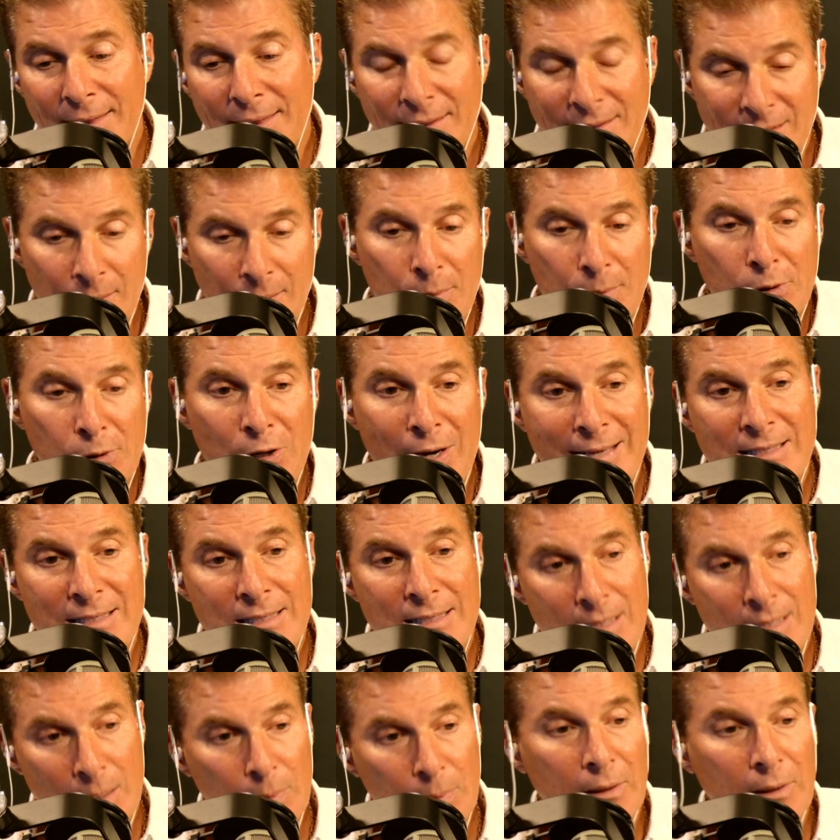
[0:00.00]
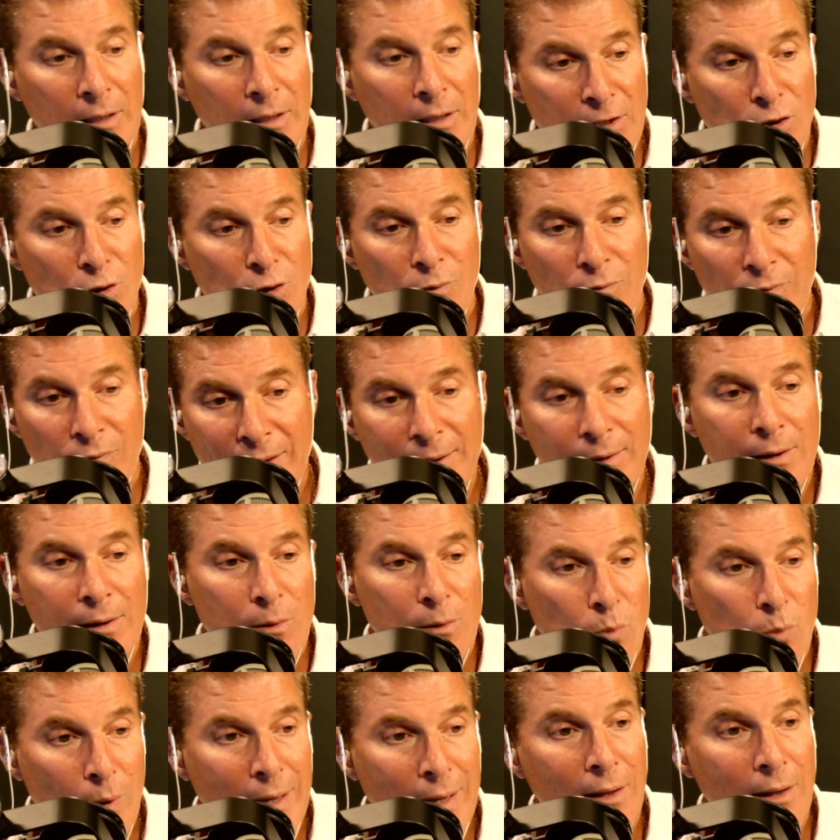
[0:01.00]
Democrats typically do very
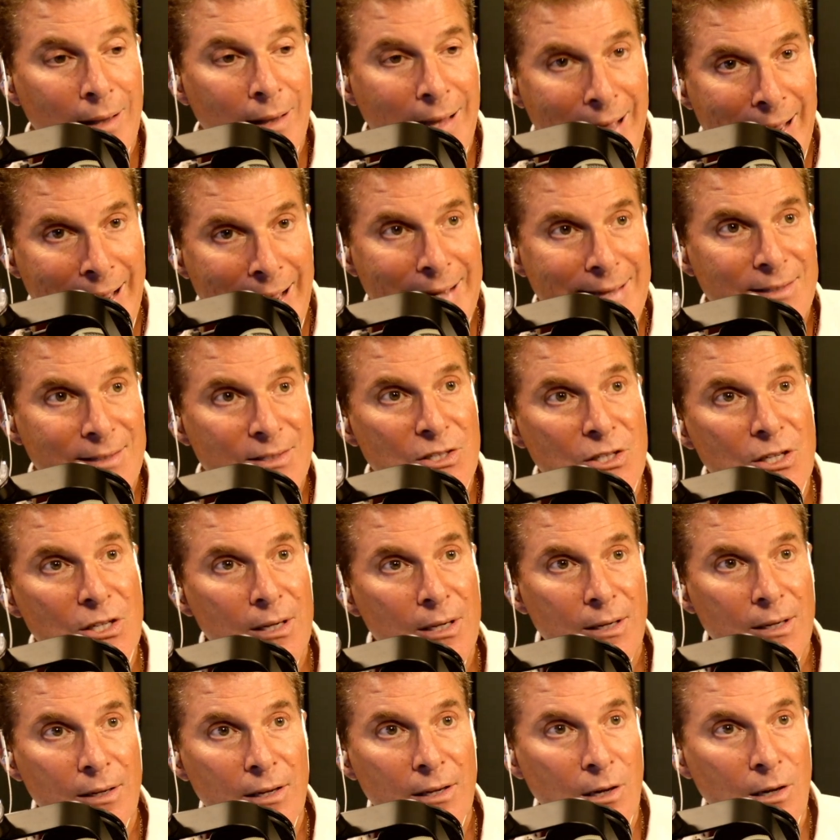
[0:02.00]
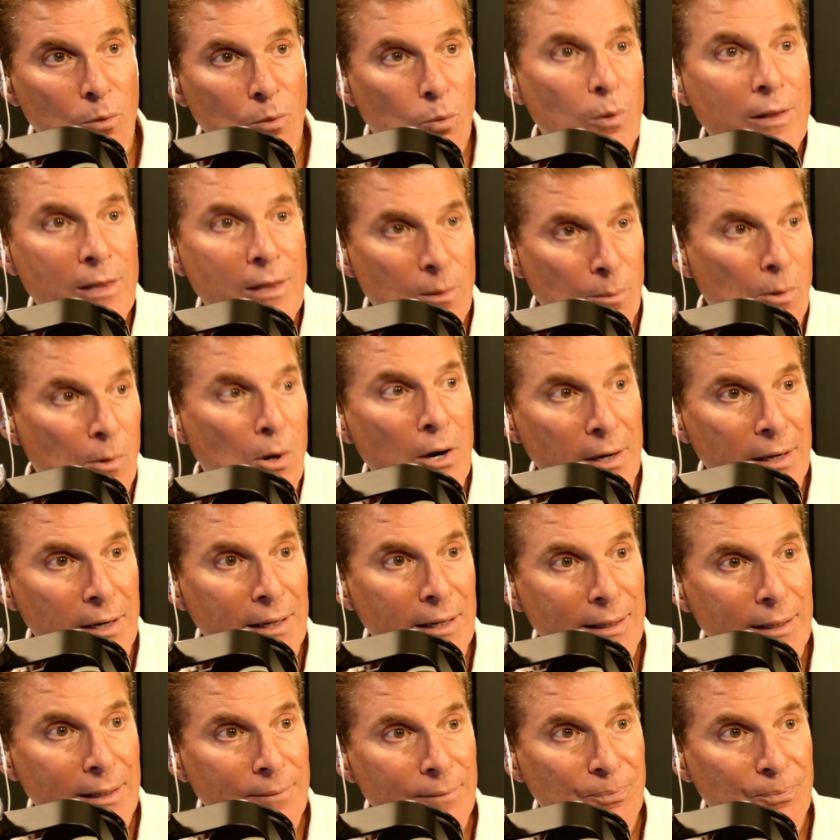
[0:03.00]
well as, with the
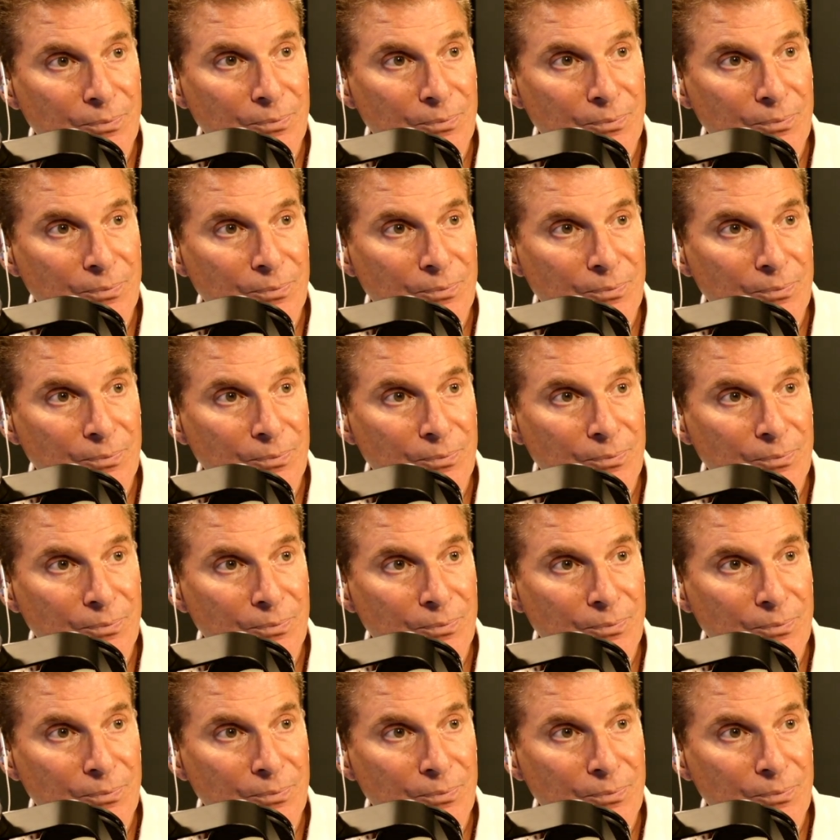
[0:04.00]
market,